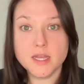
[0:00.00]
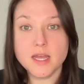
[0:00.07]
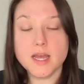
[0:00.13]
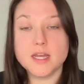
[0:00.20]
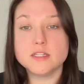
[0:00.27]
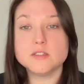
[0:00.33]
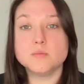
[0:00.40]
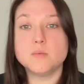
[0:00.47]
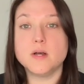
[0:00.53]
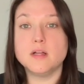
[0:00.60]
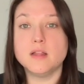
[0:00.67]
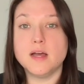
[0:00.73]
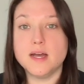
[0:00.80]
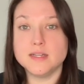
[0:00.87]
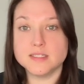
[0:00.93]
as
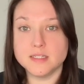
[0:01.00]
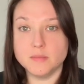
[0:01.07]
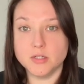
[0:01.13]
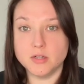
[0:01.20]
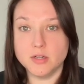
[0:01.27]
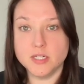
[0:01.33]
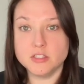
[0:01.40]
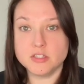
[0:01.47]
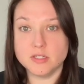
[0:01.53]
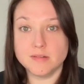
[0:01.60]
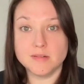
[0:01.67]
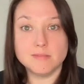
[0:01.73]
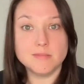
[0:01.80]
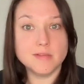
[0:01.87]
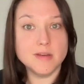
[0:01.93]
well as immigration,
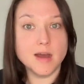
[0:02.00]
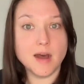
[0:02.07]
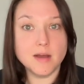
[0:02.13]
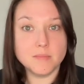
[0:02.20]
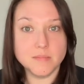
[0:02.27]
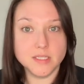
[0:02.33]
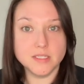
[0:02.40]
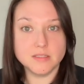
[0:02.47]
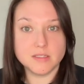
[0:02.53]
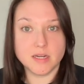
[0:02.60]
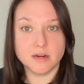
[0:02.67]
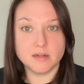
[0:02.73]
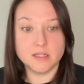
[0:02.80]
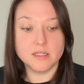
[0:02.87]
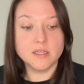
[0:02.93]
not
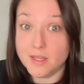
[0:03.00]
military.